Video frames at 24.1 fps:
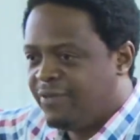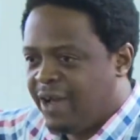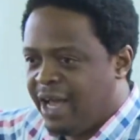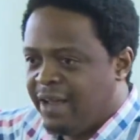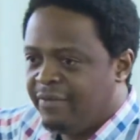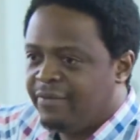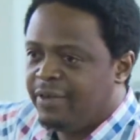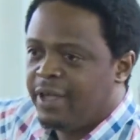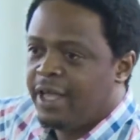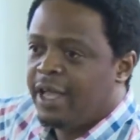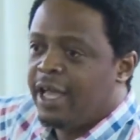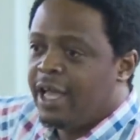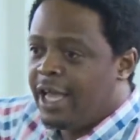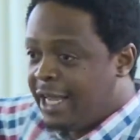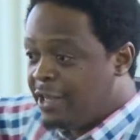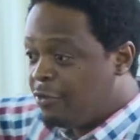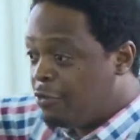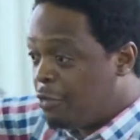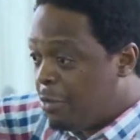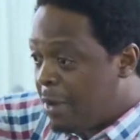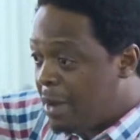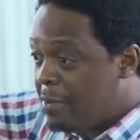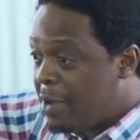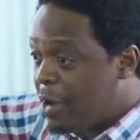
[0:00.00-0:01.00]
5 is,
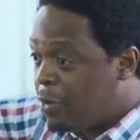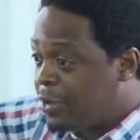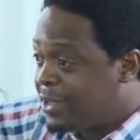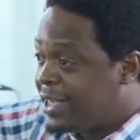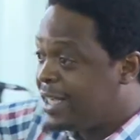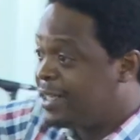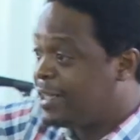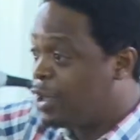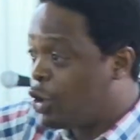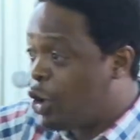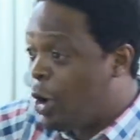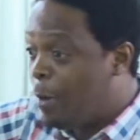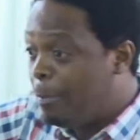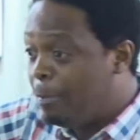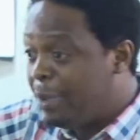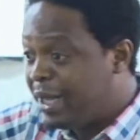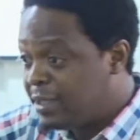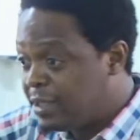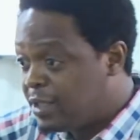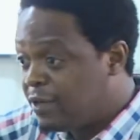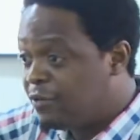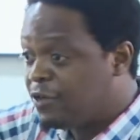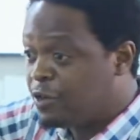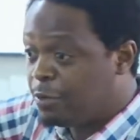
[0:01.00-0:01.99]
remember, we said it's a
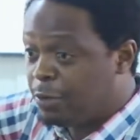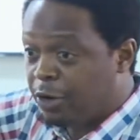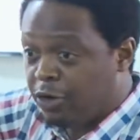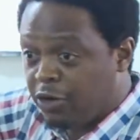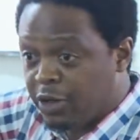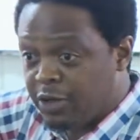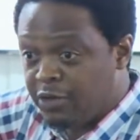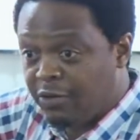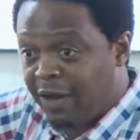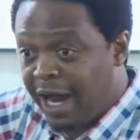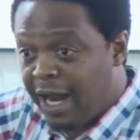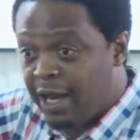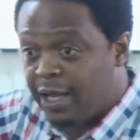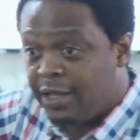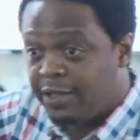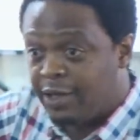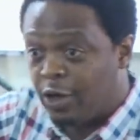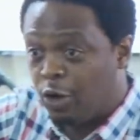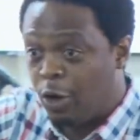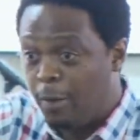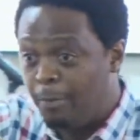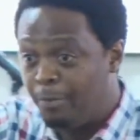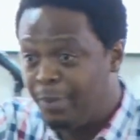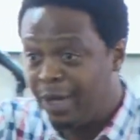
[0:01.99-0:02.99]
competitive spirit, right? It's a
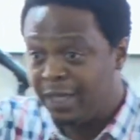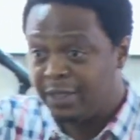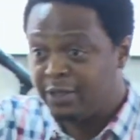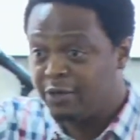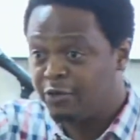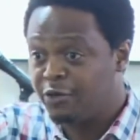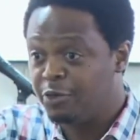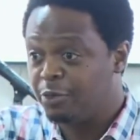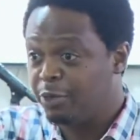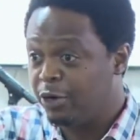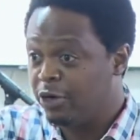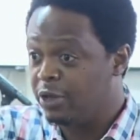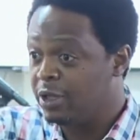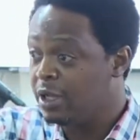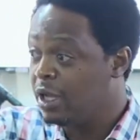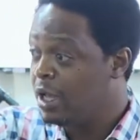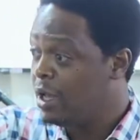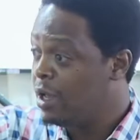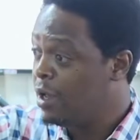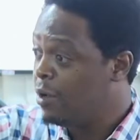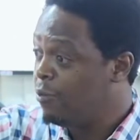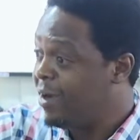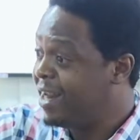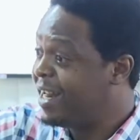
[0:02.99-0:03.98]
competitive spirit.
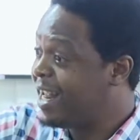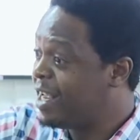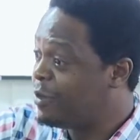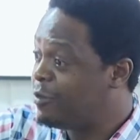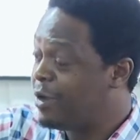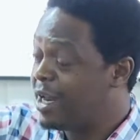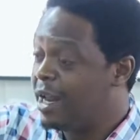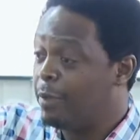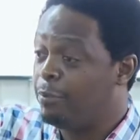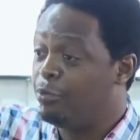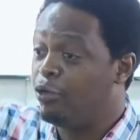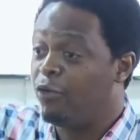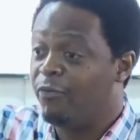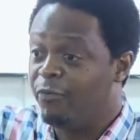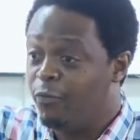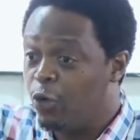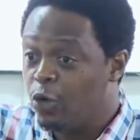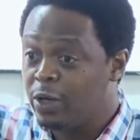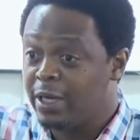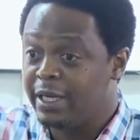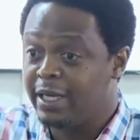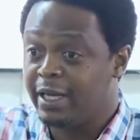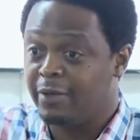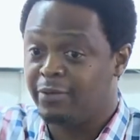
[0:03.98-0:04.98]
Right, that's why they're
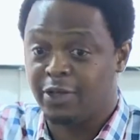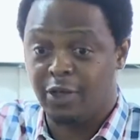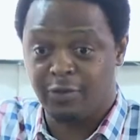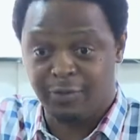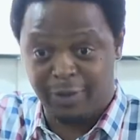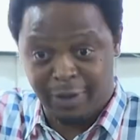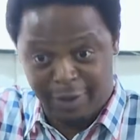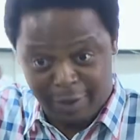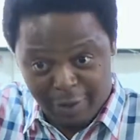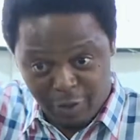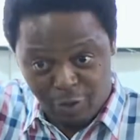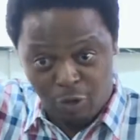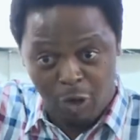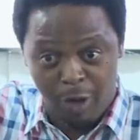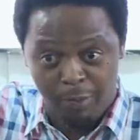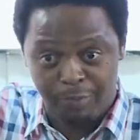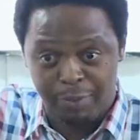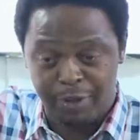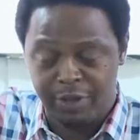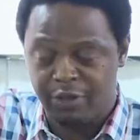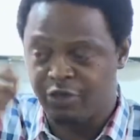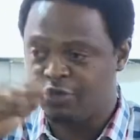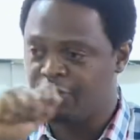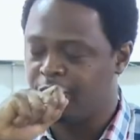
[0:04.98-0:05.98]
provoking themselves in this
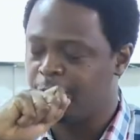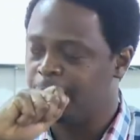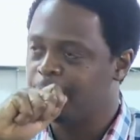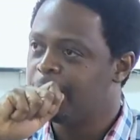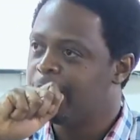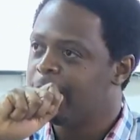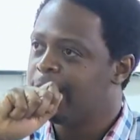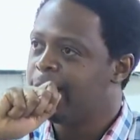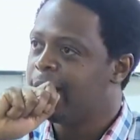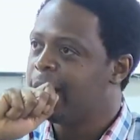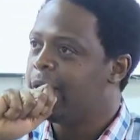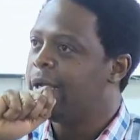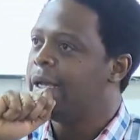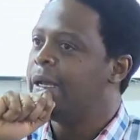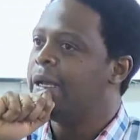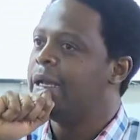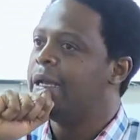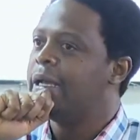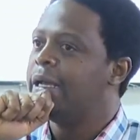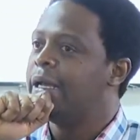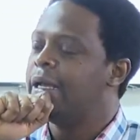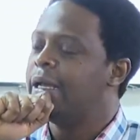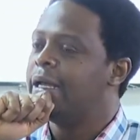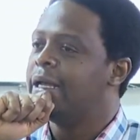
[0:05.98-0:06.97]
competition.
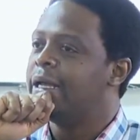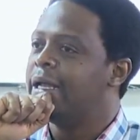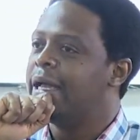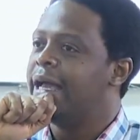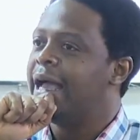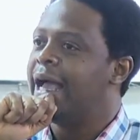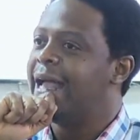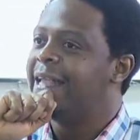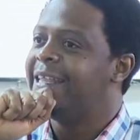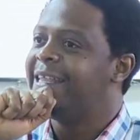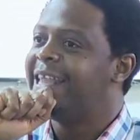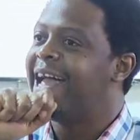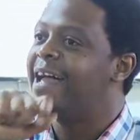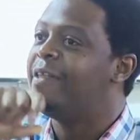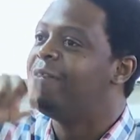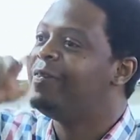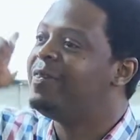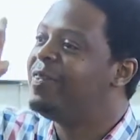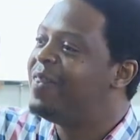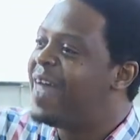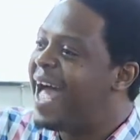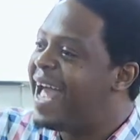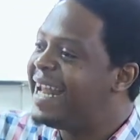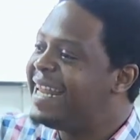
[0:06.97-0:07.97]
Now,
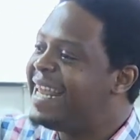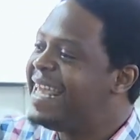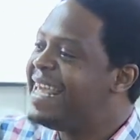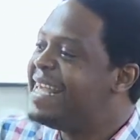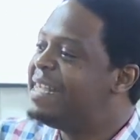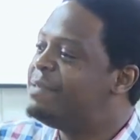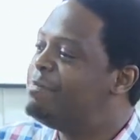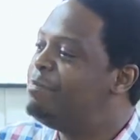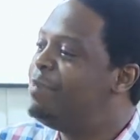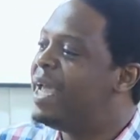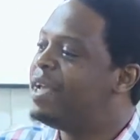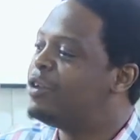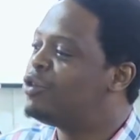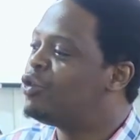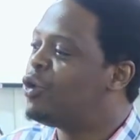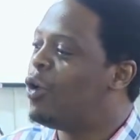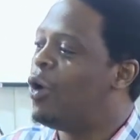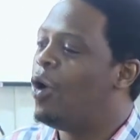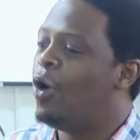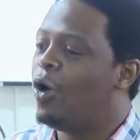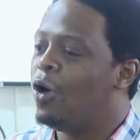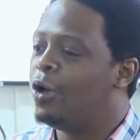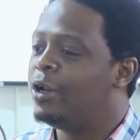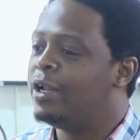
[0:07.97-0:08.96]
that is based
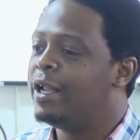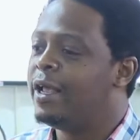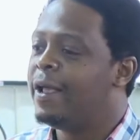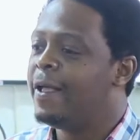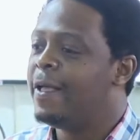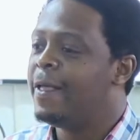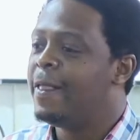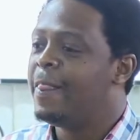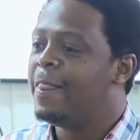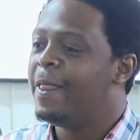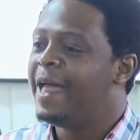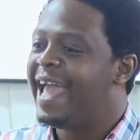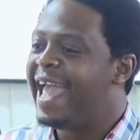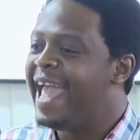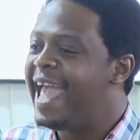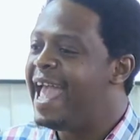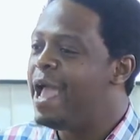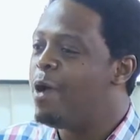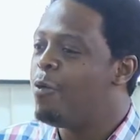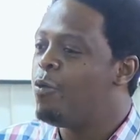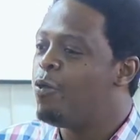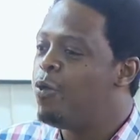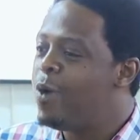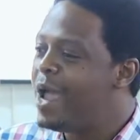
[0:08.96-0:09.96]
on
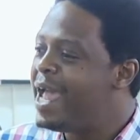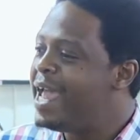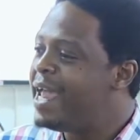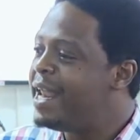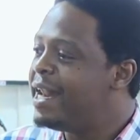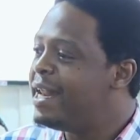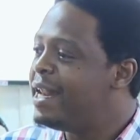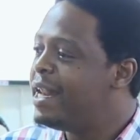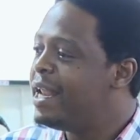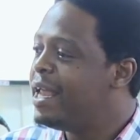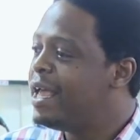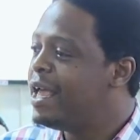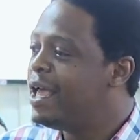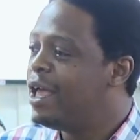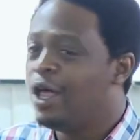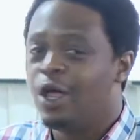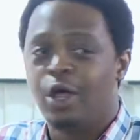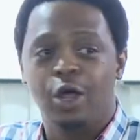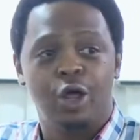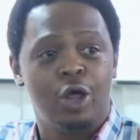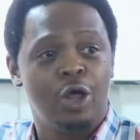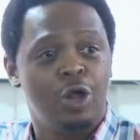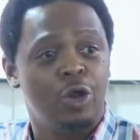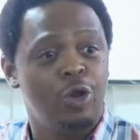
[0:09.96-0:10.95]
a win-lose
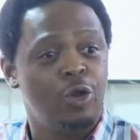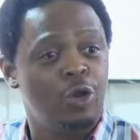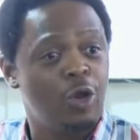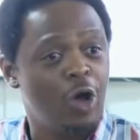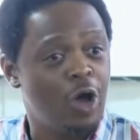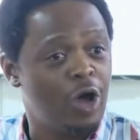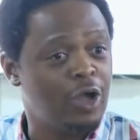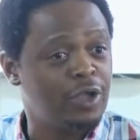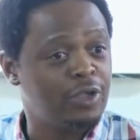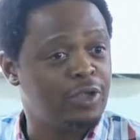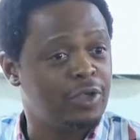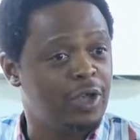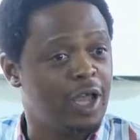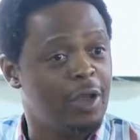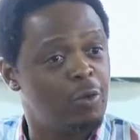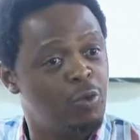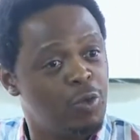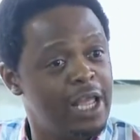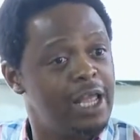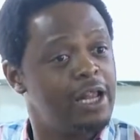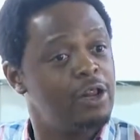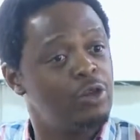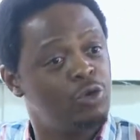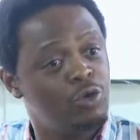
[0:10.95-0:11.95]

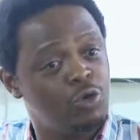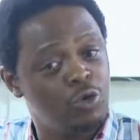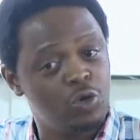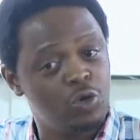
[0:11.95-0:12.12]
competition